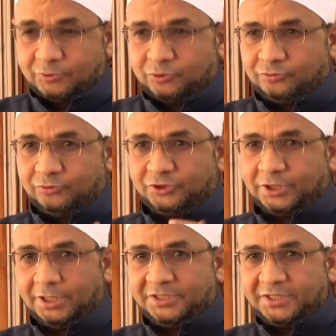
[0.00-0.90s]
I'm sure,
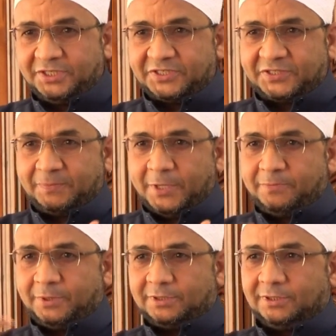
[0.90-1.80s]
inshallah in the next
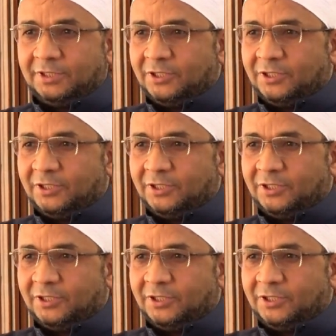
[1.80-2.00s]
paper,